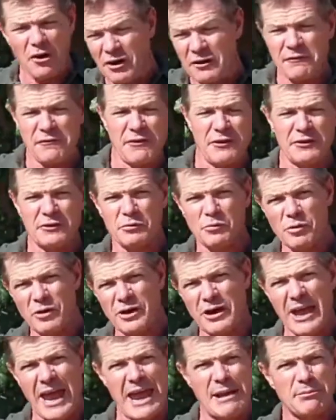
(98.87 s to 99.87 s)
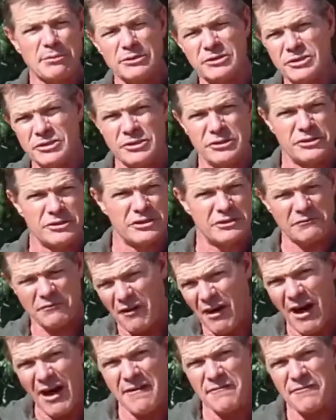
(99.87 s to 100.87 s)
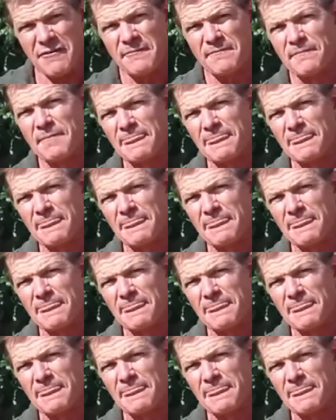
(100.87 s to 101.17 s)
conifers were able to survive.